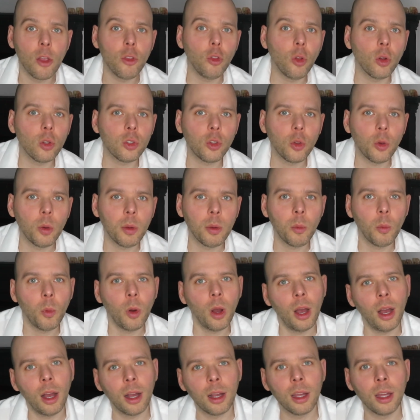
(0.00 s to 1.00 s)
not doing
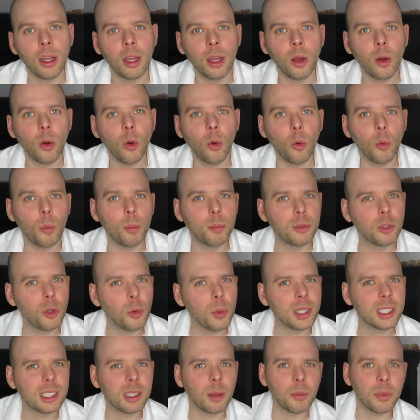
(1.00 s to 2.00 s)
work, or
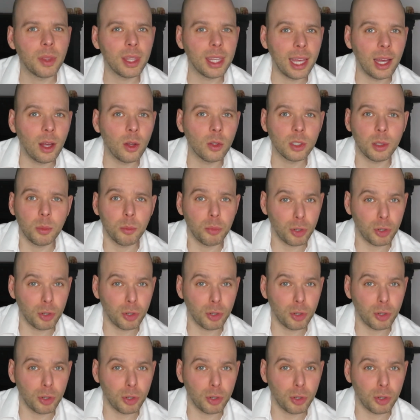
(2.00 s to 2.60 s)
doing something else and